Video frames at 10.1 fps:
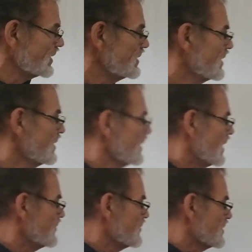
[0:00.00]
head
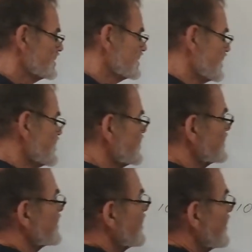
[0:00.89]
and this
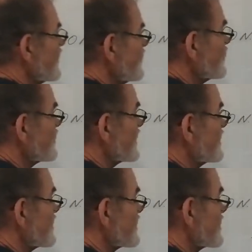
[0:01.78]
is
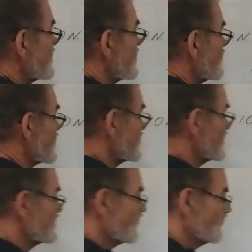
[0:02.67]
newtons
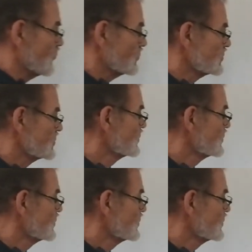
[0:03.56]
because it's a force.